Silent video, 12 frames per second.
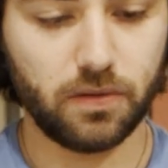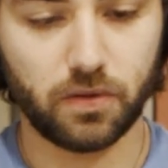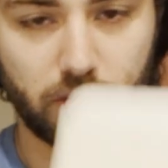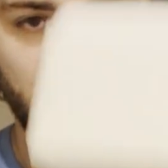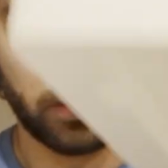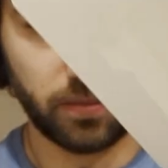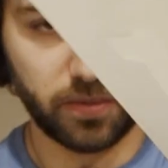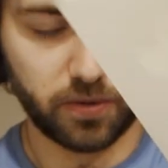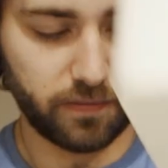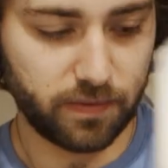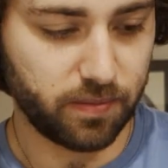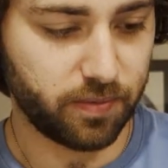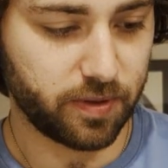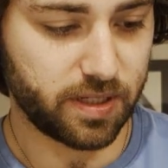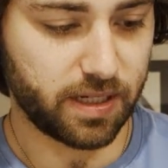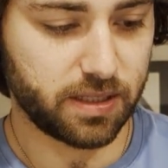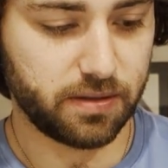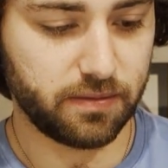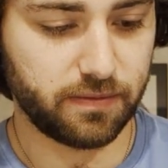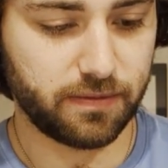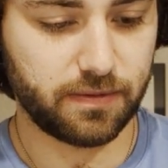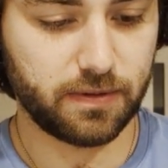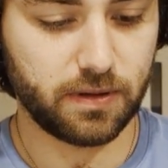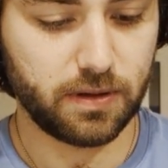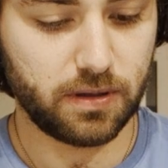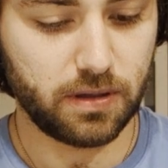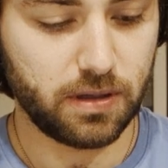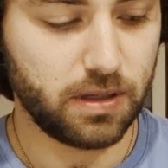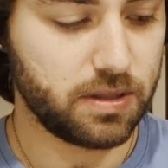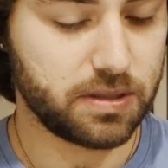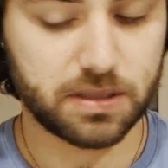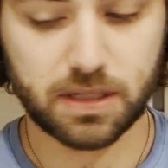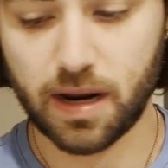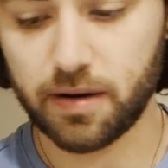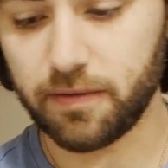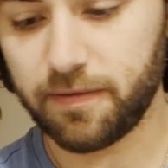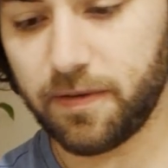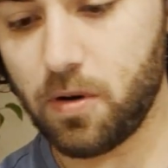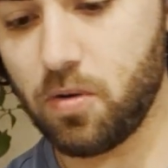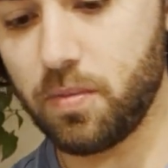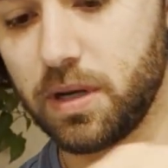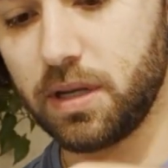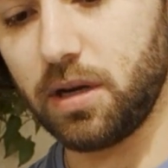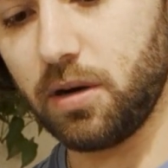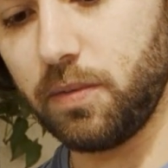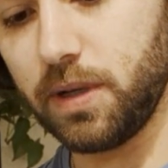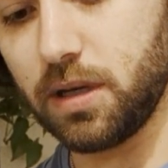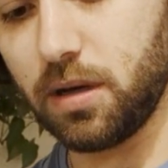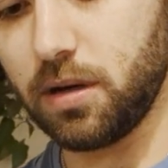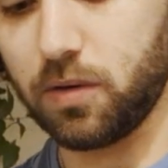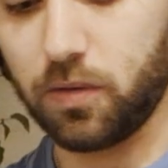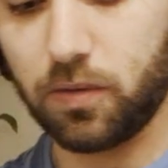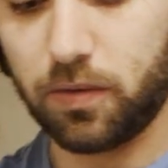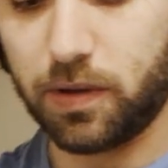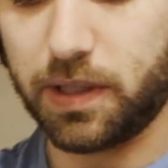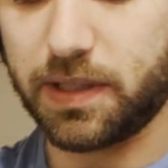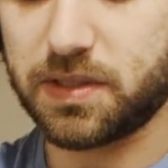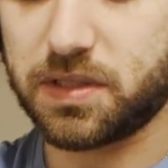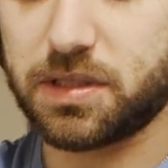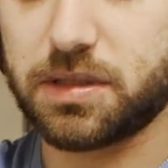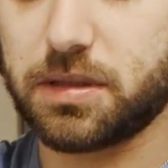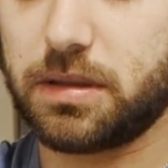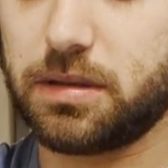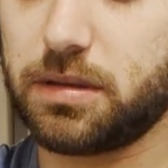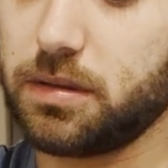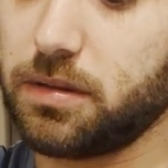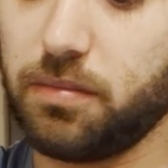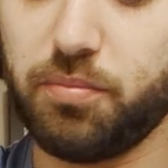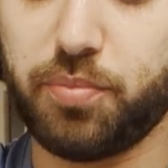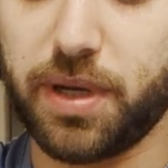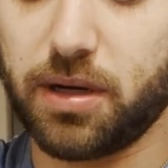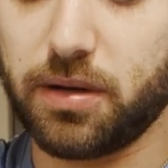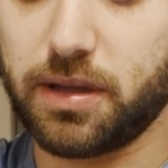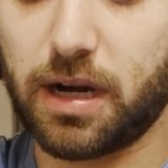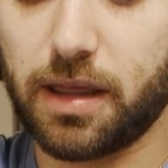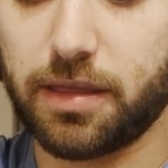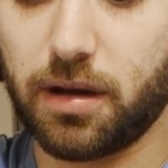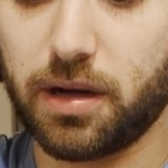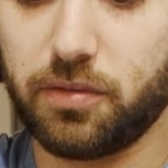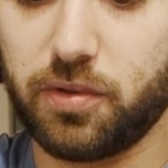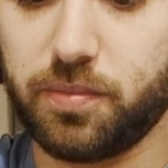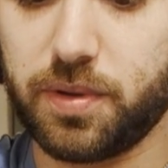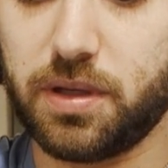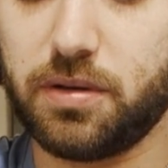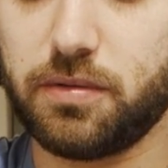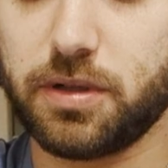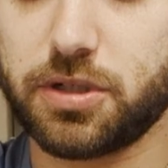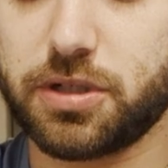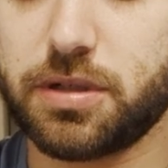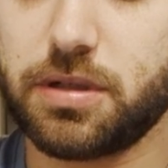So remove the protective styrofoam, and here we go. It's bigger than I thought it would be, which